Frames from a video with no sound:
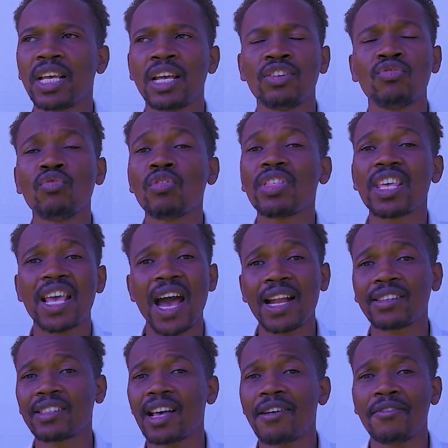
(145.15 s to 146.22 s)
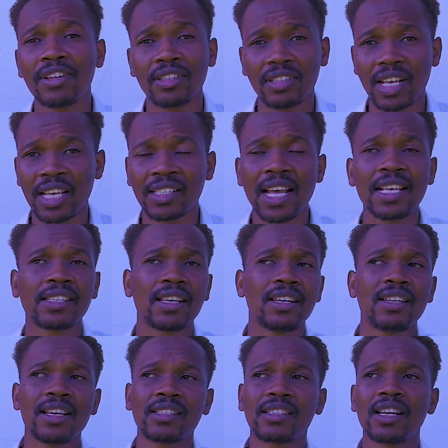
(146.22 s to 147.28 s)
And they had servants, as I said
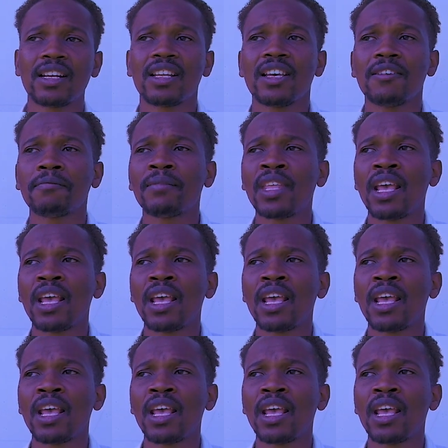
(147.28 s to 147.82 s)
yesterday.